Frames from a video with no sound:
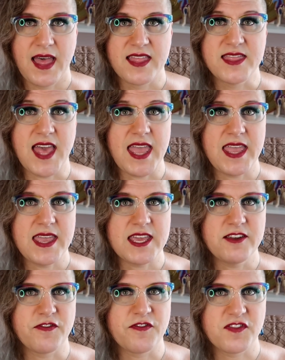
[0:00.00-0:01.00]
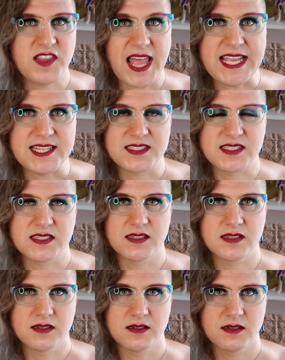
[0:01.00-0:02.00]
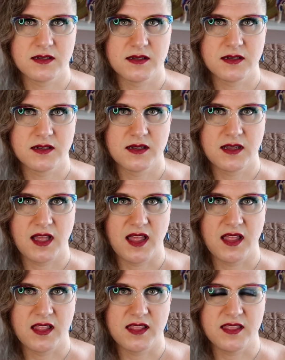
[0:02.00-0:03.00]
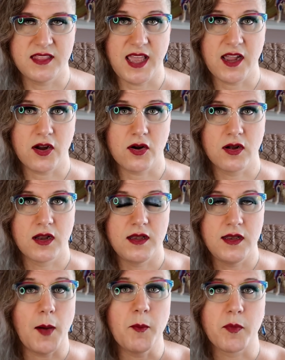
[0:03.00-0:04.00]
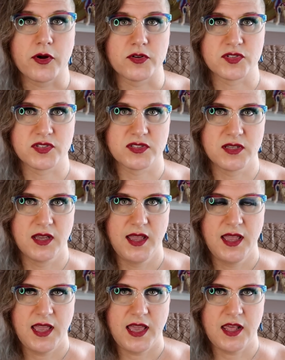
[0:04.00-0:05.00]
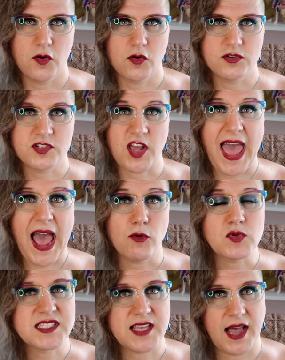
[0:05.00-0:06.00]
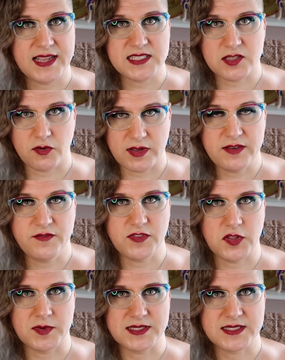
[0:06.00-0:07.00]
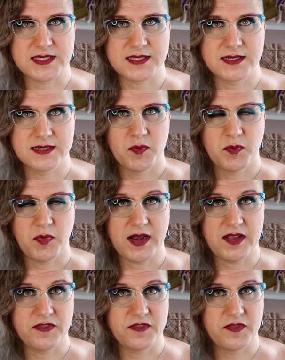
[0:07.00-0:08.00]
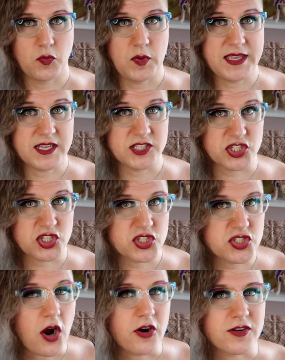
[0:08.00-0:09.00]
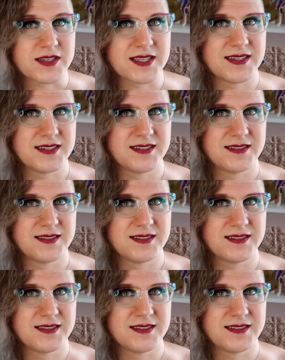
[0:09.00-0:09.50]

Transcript: They inflate their numbers in order to outsize their influence. But if we can start